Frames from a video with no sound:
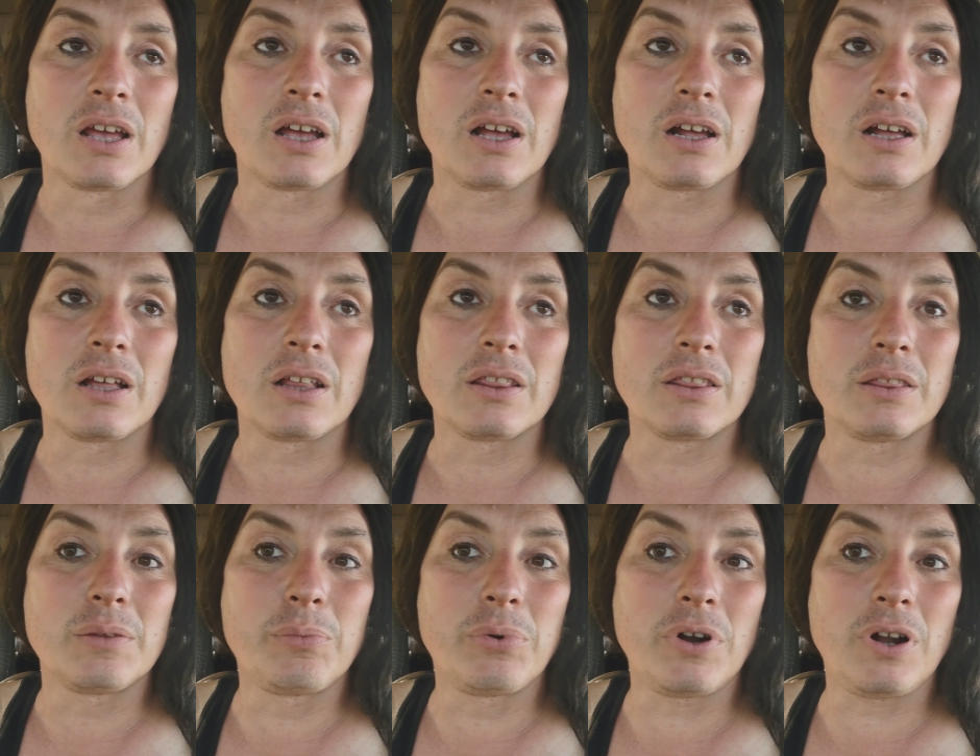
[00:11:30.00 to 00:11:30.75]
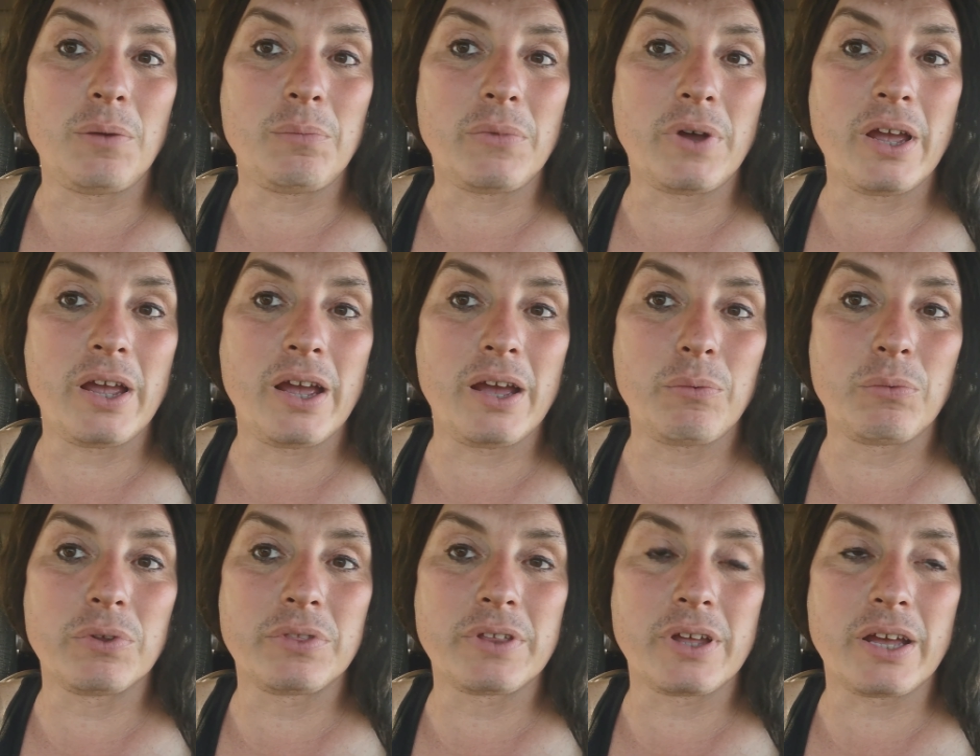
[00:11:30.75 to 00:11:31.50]
Uh, the problem I
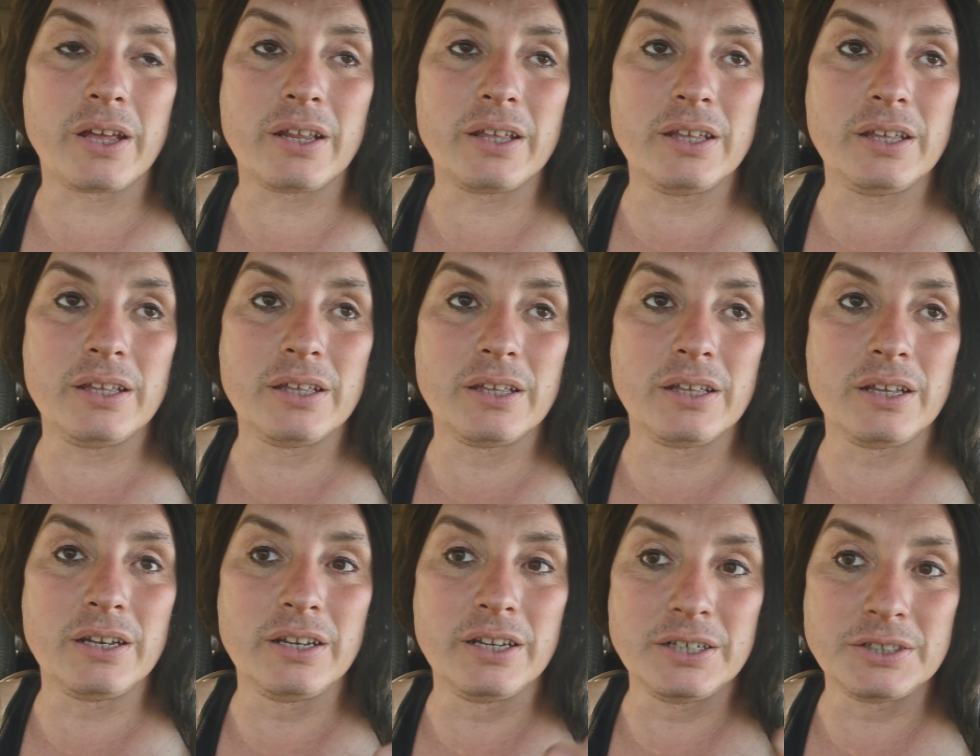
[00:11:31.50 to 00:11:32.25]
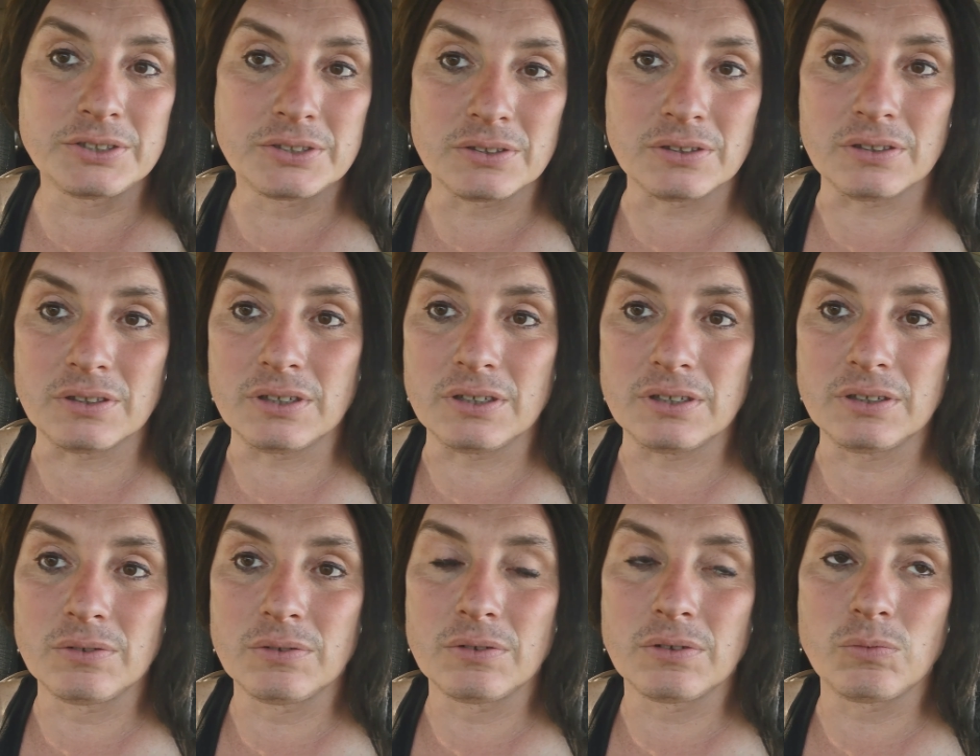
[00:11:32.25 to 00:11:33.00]
had with that
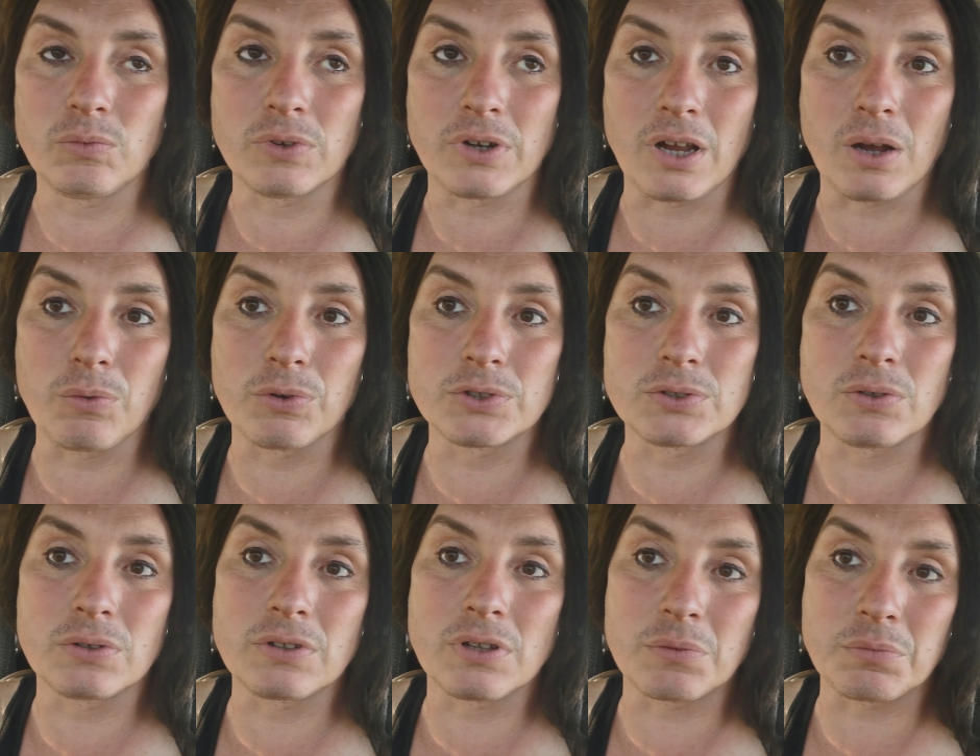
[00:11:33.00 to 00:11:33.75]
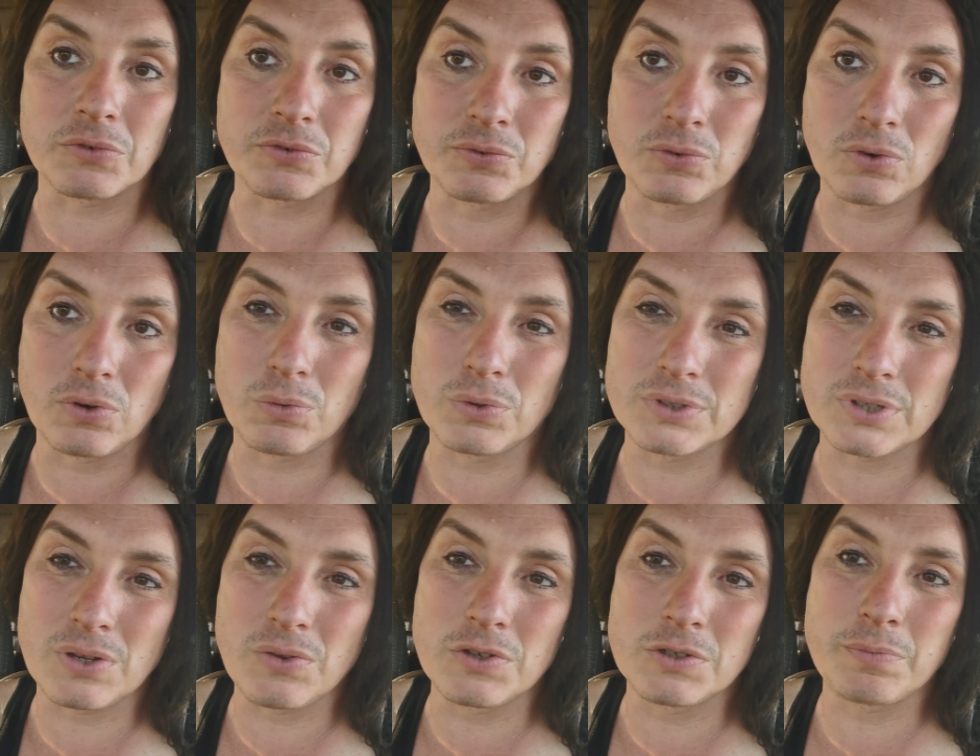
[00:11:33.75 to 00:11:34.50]
initially, when I was doing that before,
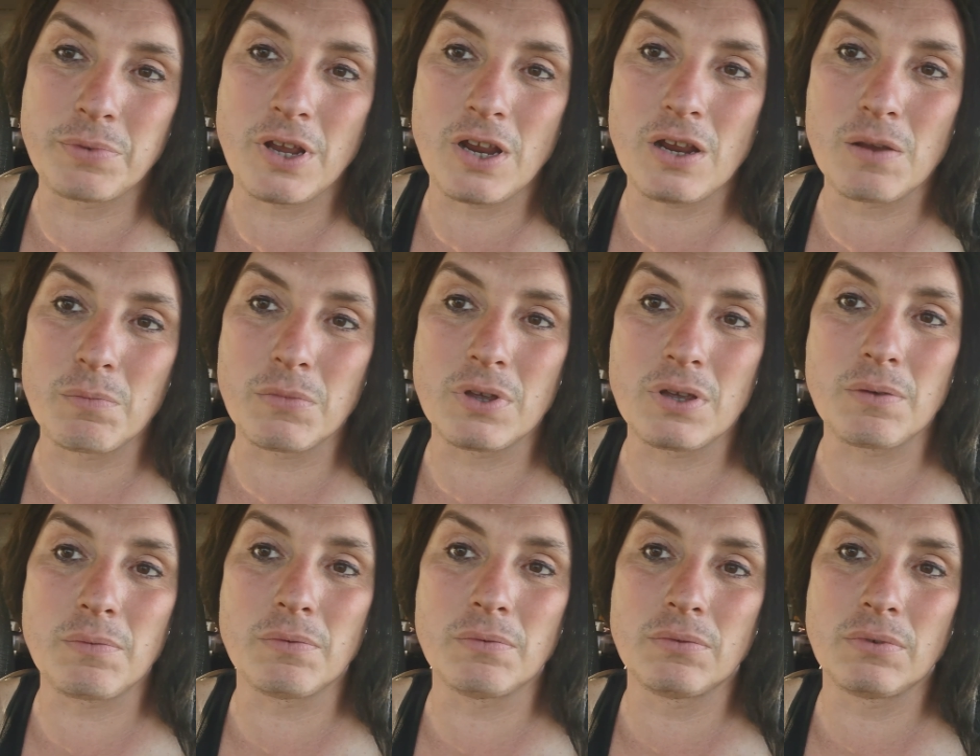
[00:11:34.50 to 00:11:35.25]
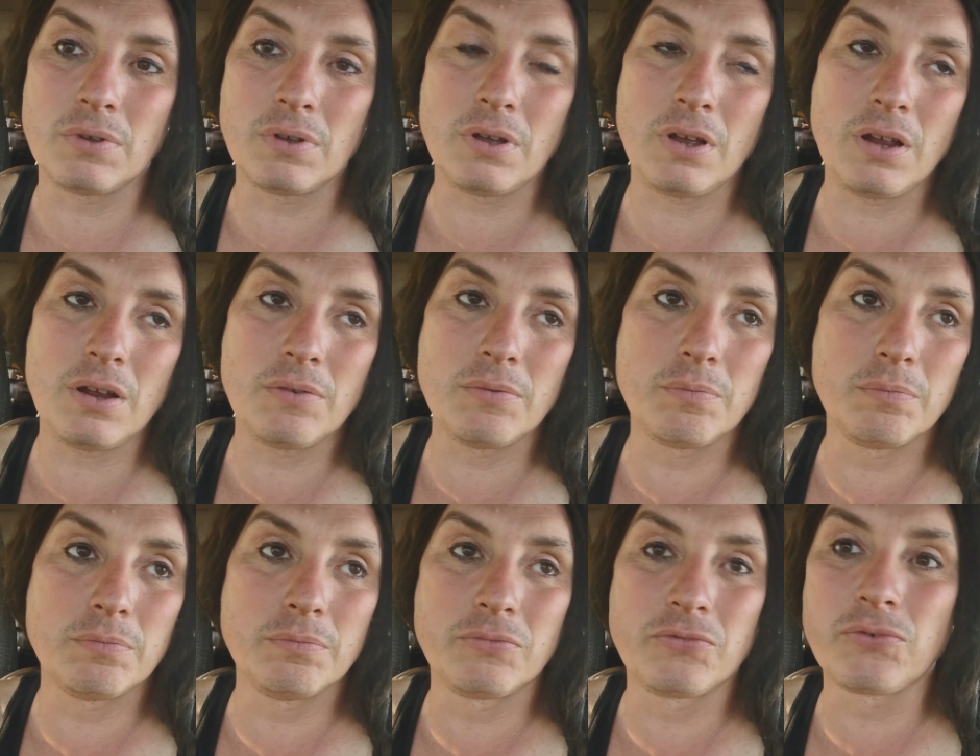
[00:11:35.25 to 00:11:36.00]
was that he was paying me
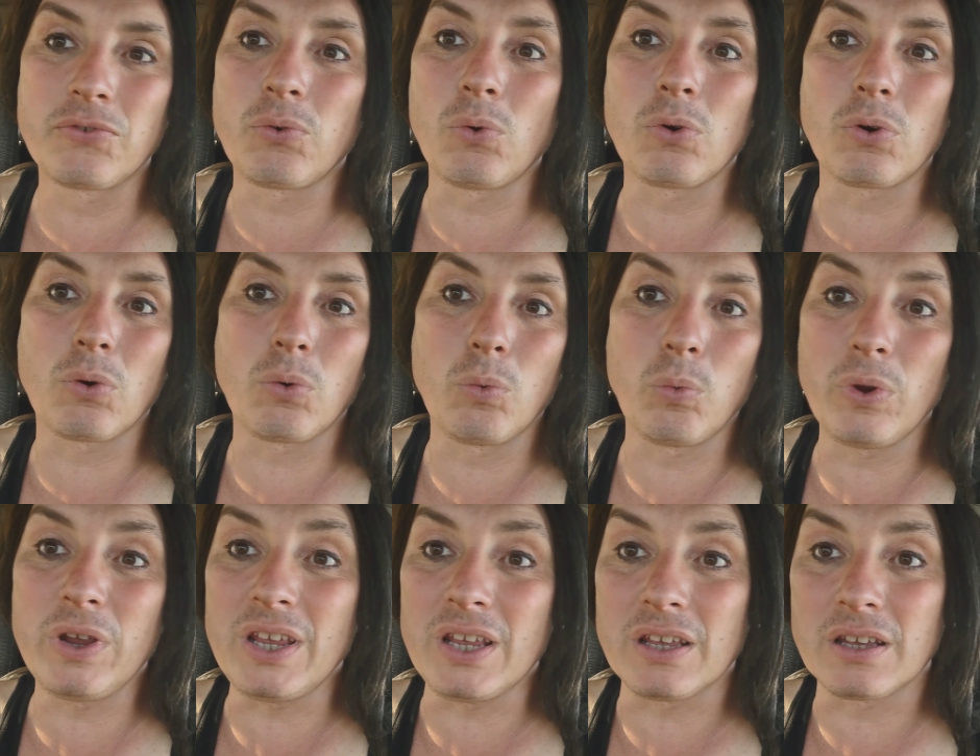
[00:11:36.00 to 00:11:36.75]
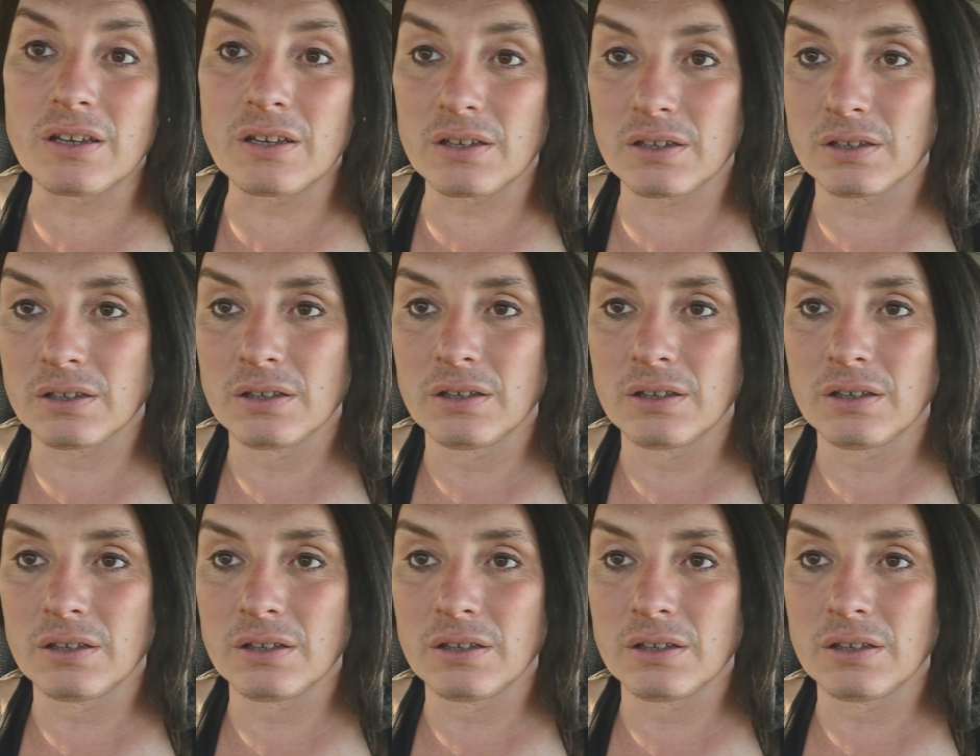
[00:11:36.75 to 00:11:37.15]
for a week.